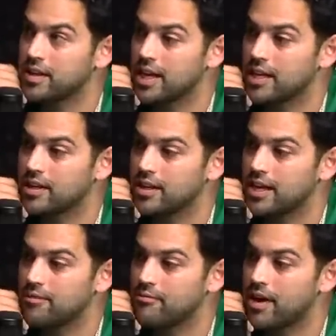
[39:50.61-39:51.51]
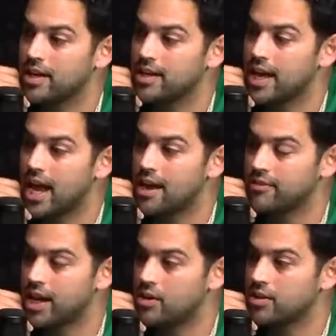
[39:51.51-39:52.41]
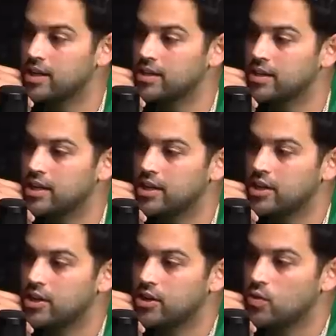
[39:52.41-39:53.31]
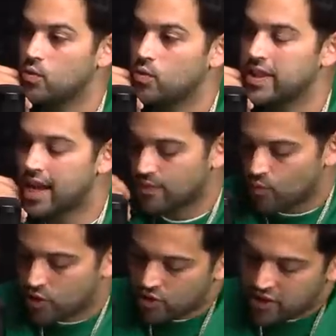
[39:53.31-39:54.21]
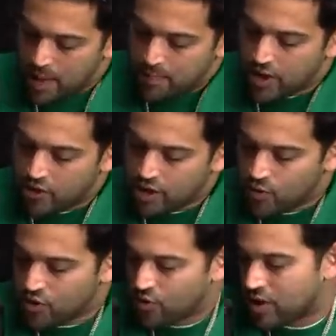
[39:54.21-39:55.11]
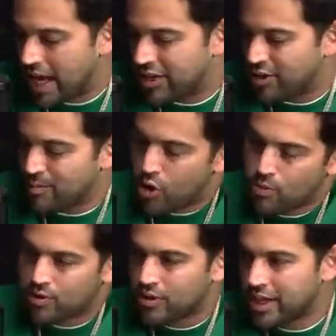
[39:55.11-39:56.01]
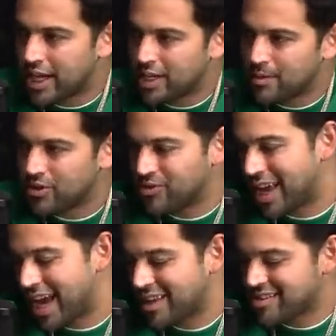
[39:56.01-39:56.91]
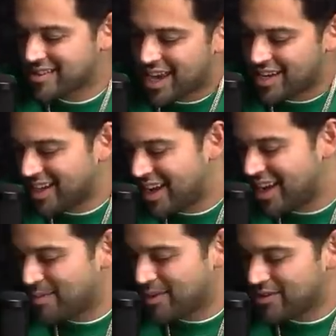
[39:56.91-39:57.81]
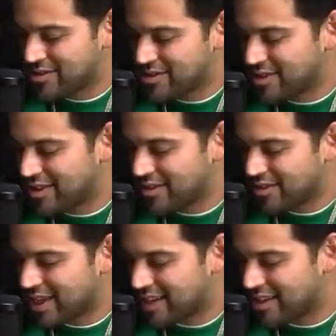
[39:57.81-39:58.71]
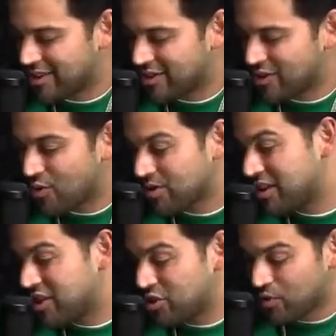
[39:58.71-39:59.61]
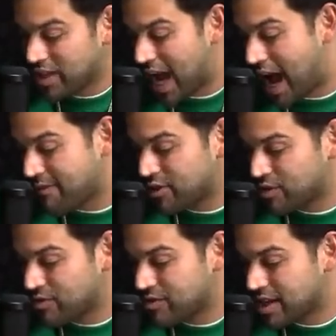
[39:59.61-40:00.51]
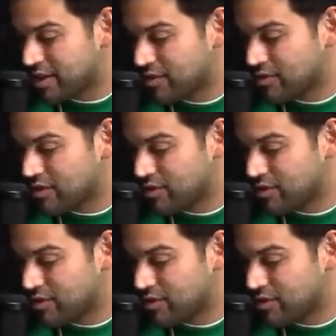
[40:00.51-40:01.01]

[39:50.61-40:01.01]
Like, if I didn't have an outlet, when that when you're in that period where you're like you're mobile again, but you can't skate again, but you you know like the only thing you really have to do is like go to